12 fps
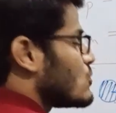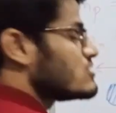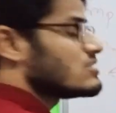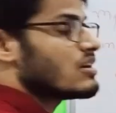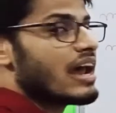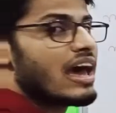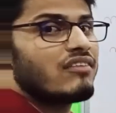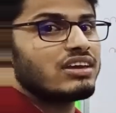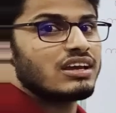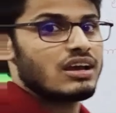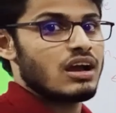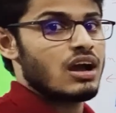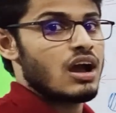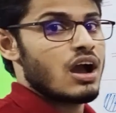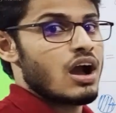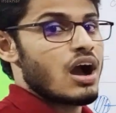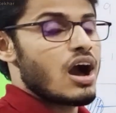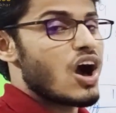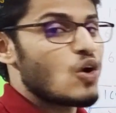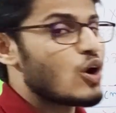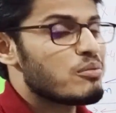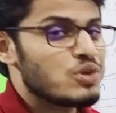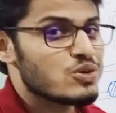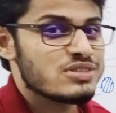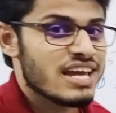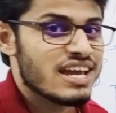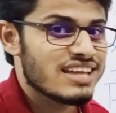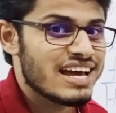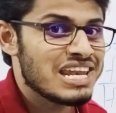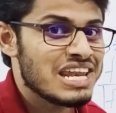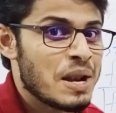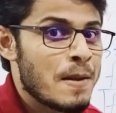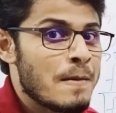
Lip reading: How come you are saying that? Because